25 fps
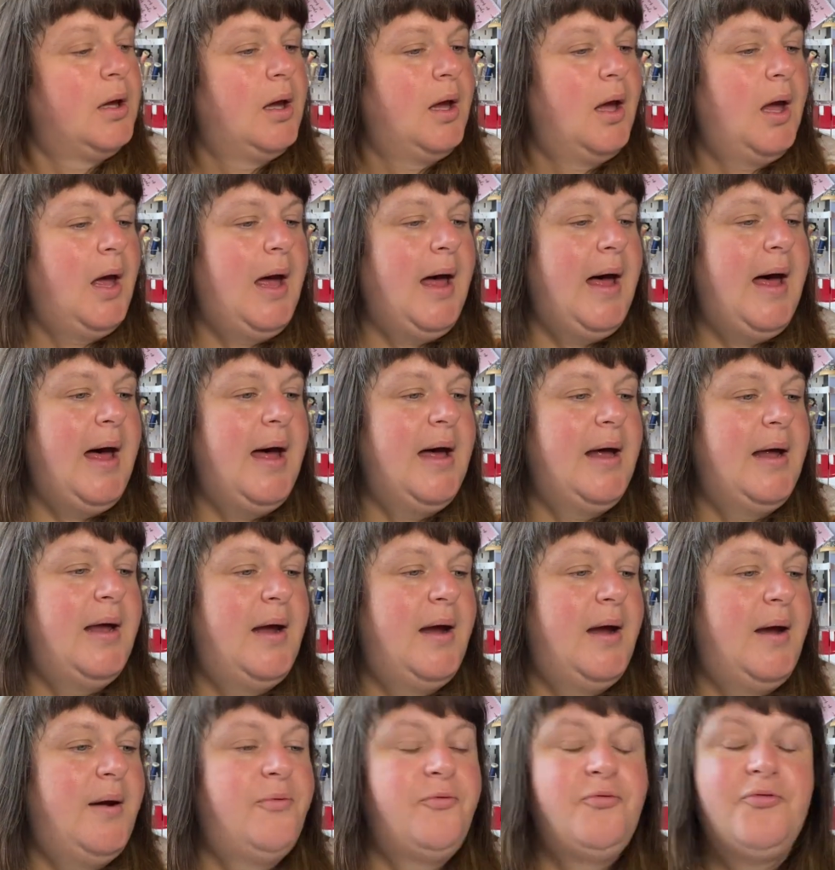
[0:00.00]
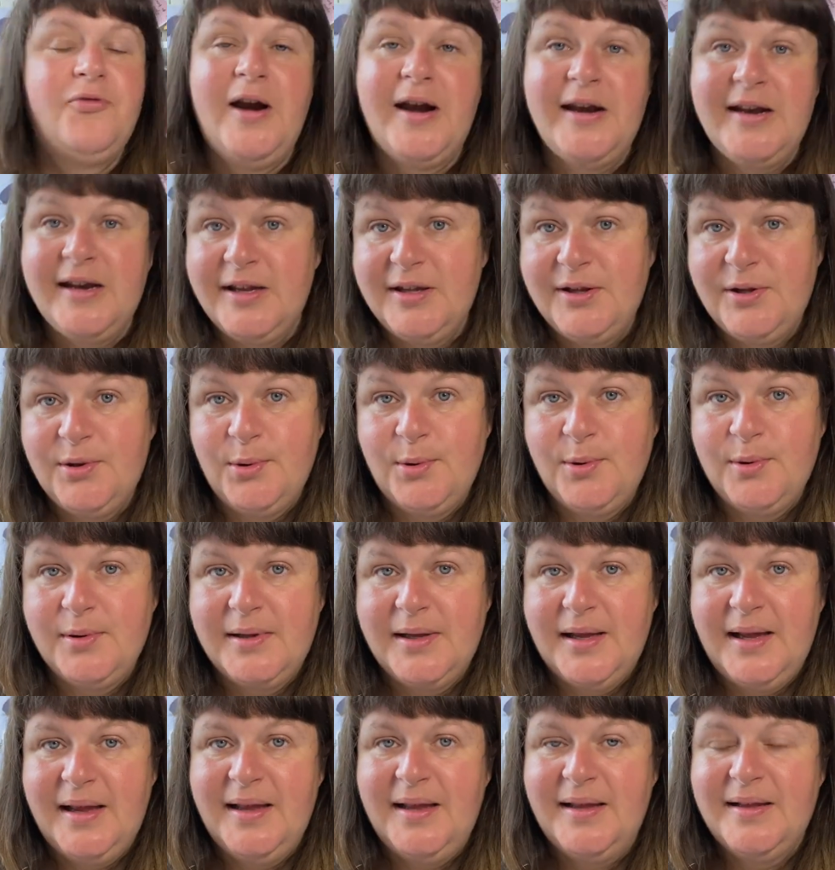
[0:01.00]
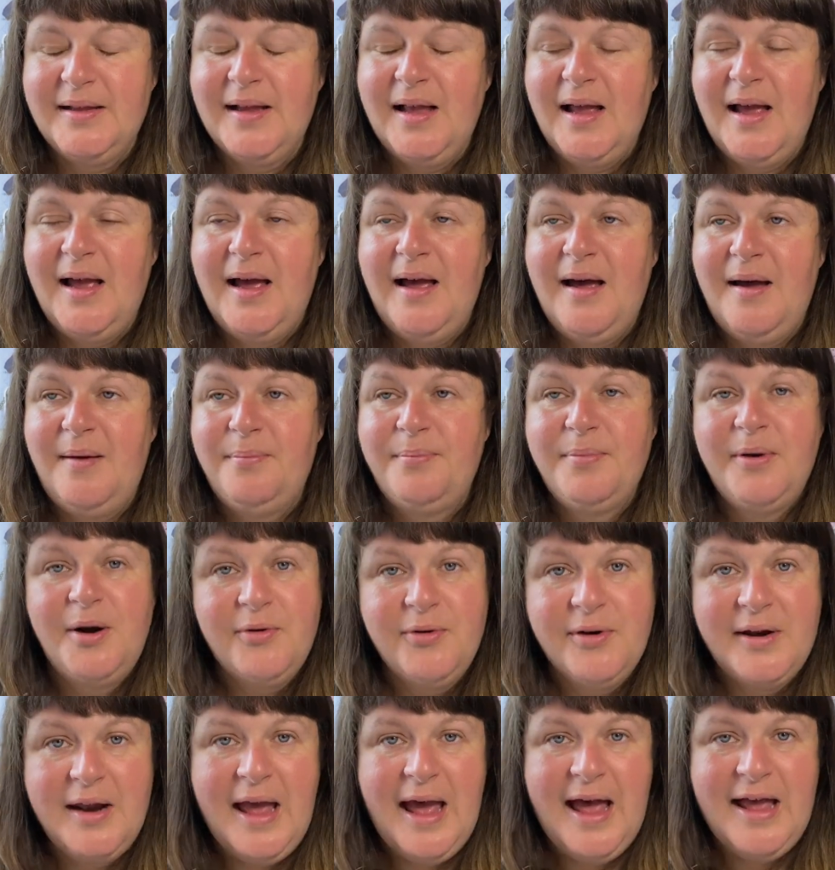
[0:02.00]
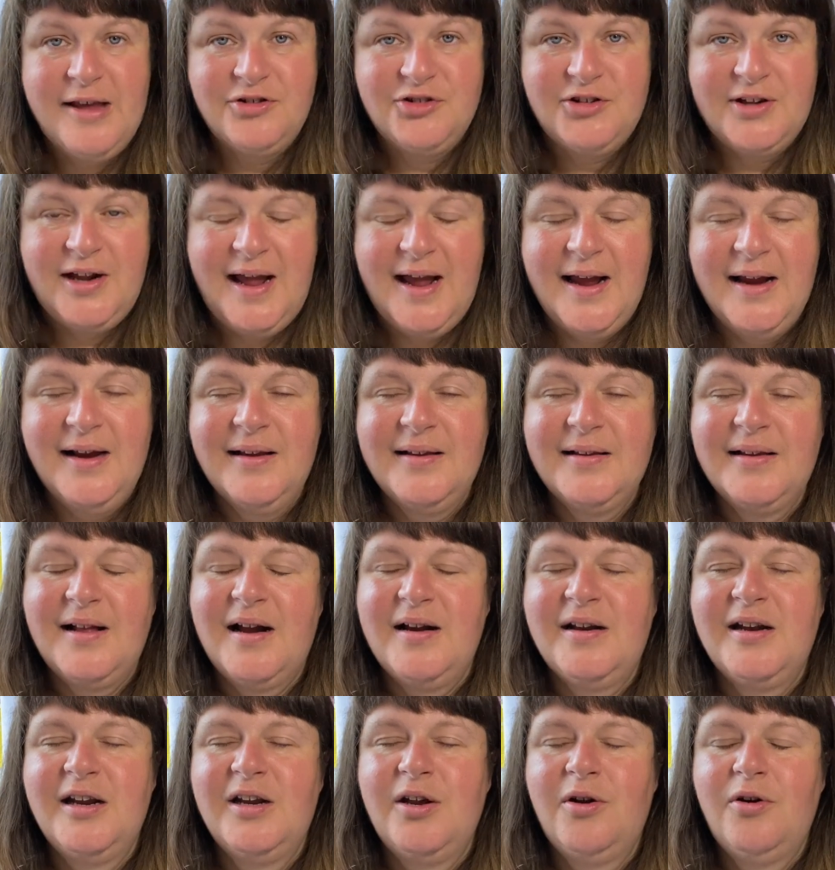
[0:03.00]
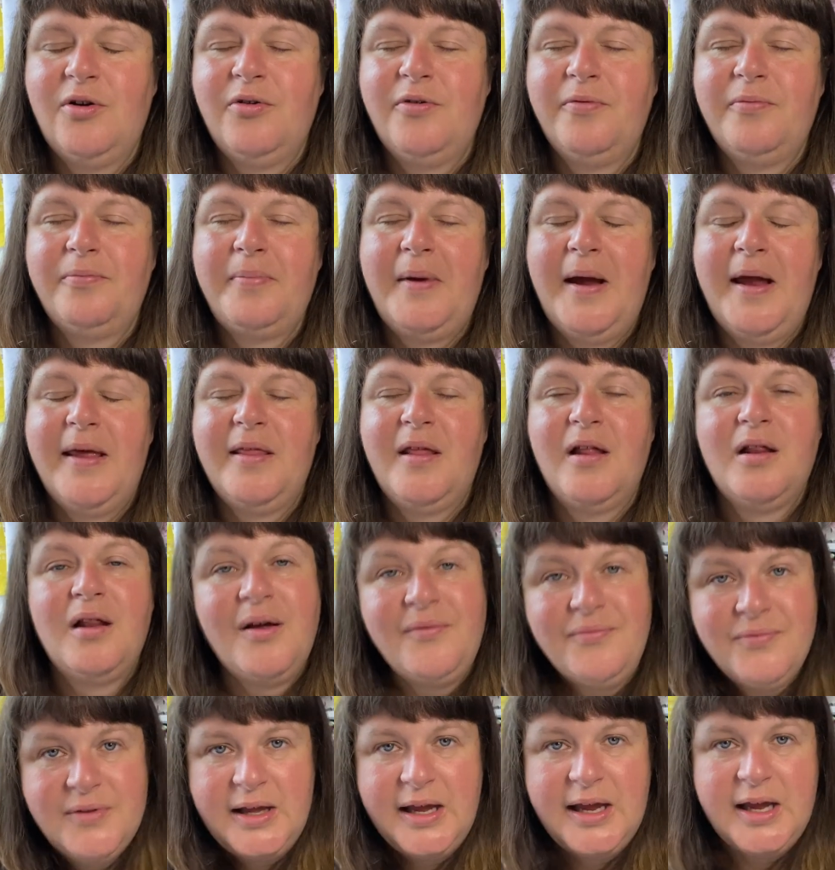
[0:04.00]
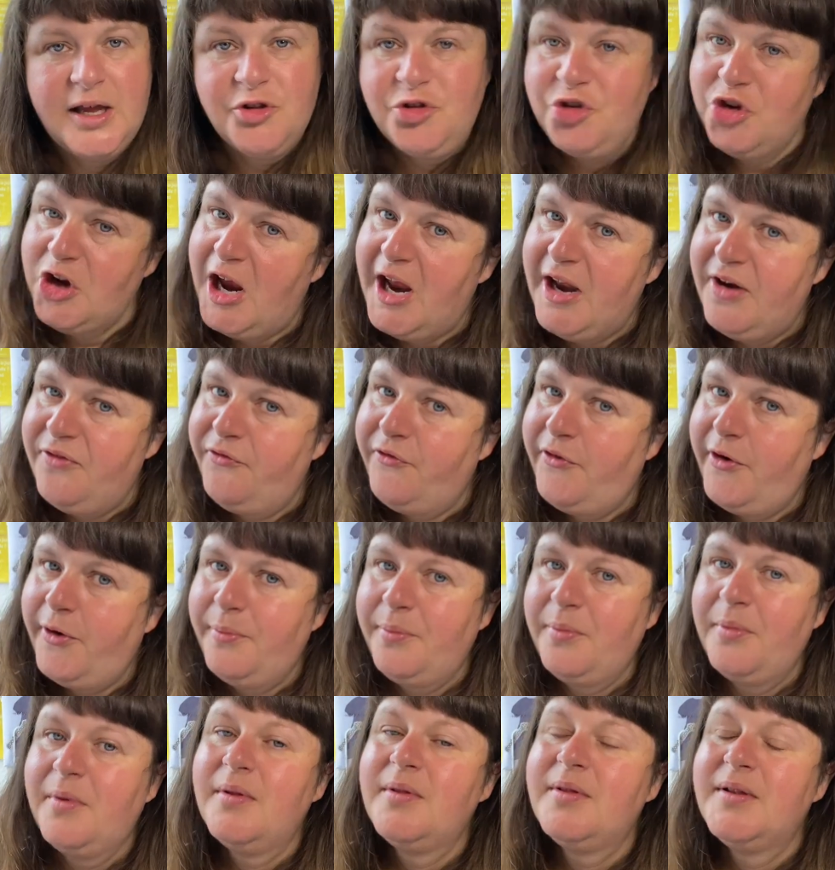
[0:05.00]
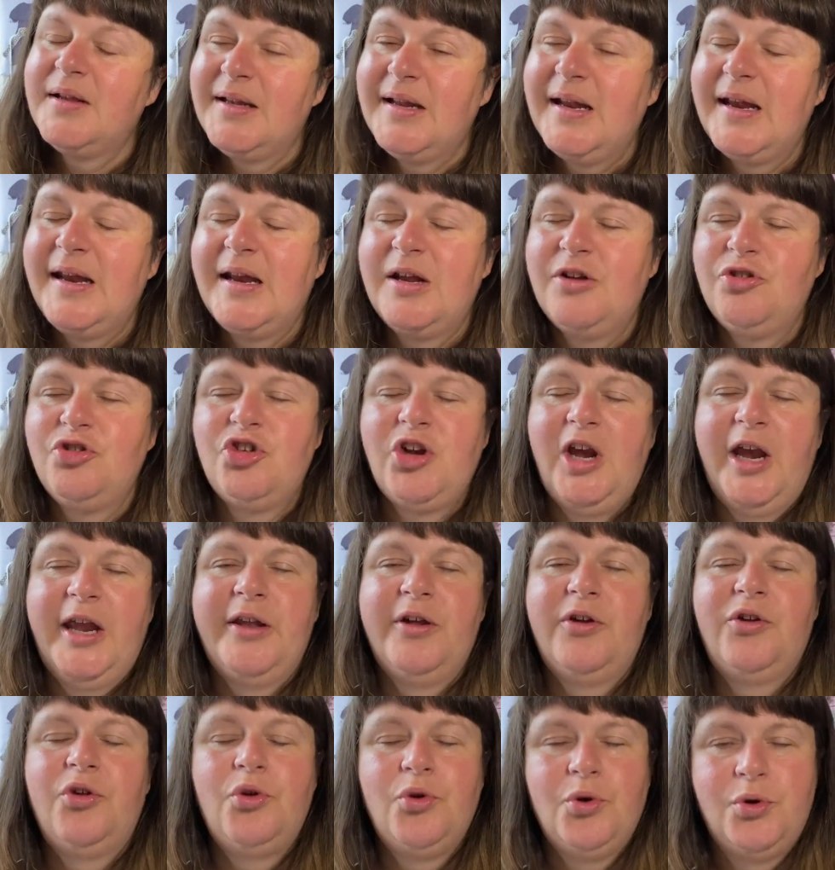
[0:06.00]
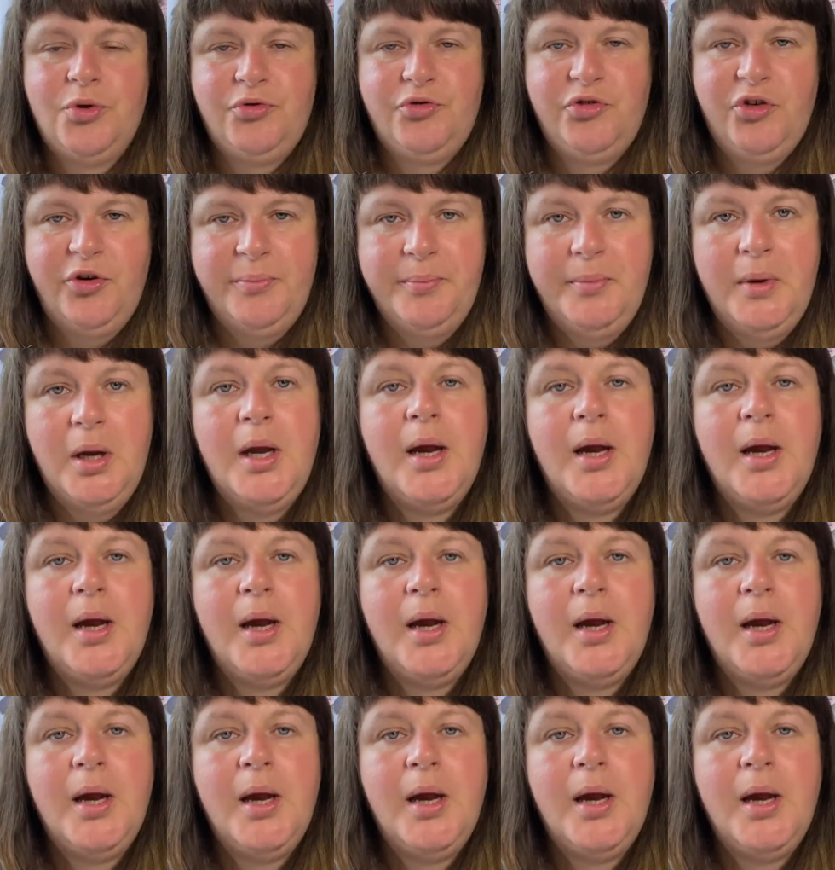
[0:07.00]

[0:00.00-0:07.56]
FridaySews is a brilliant hashtag started off by the lovely Jane from Today in Jane's Sewing Room,